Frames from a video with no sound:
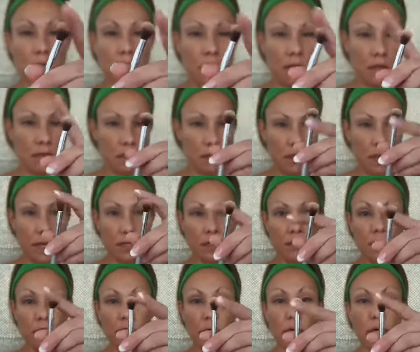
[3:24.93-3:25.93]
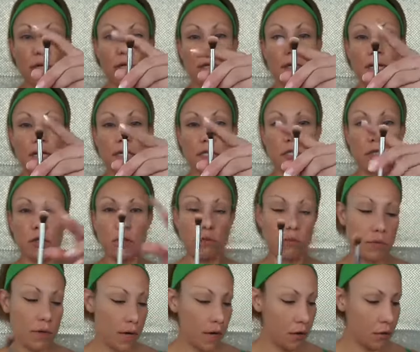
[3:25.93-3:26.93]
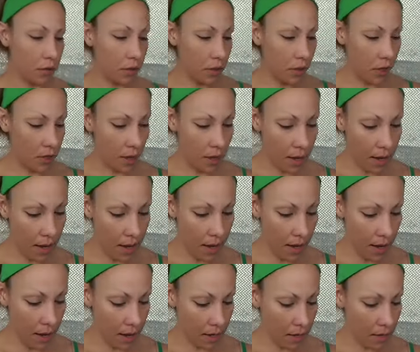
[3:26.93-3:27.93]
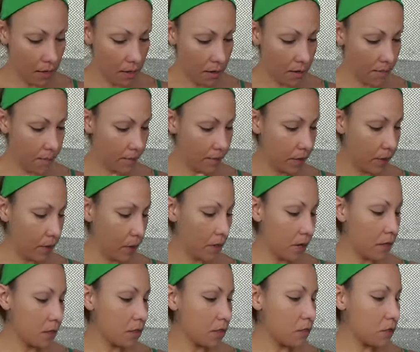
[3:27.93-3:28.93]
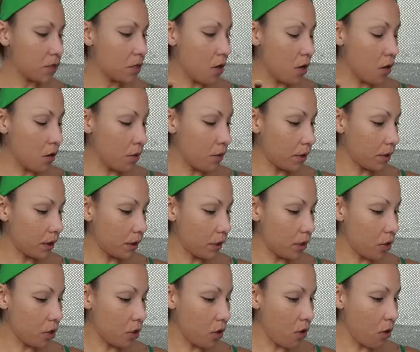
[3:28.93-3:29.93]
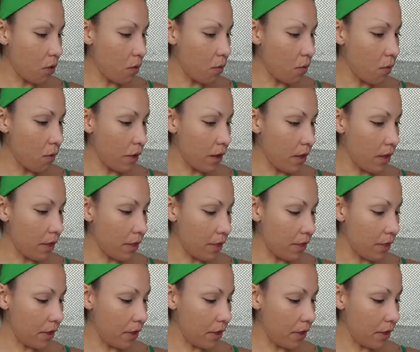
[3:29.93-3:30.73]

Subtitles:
It has a very nice round head. So we're gonna go with